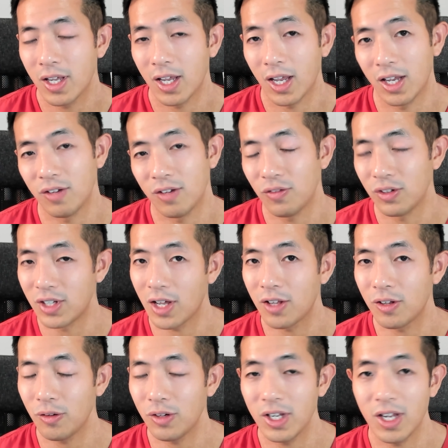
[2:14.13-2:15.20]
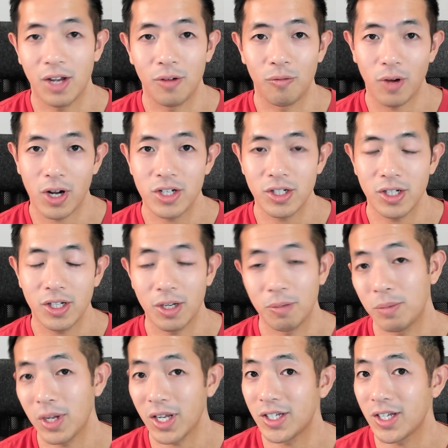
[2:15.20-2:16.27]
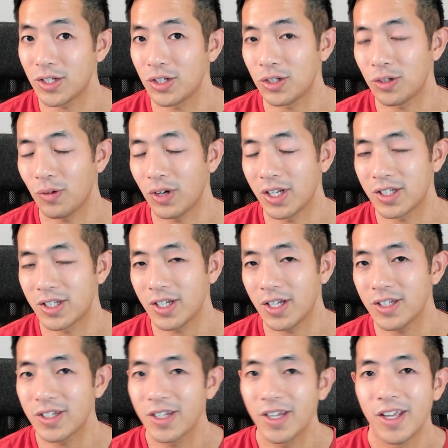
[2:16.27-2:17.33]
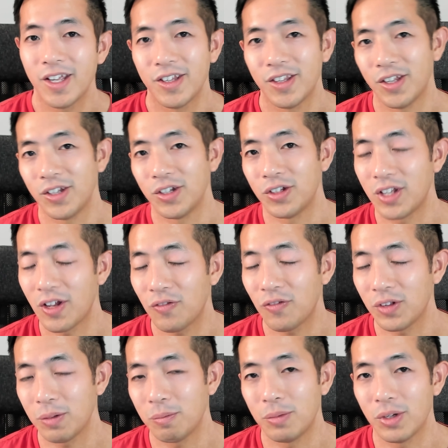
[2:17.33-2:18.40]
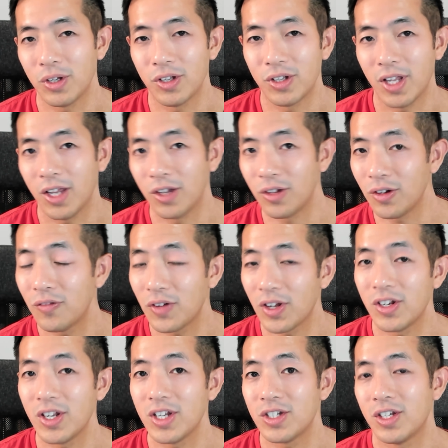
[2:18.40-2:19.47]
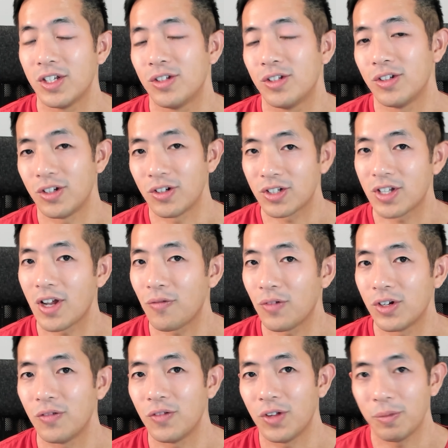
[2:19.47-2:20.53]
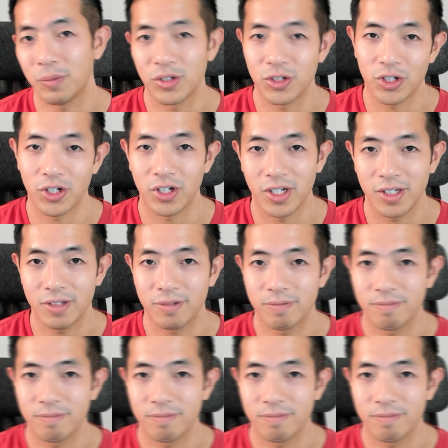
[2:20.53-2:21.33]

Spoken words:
And if you download it and watch it and pay attention to what it says, then you'll definitely build a good foundation to your software development journey.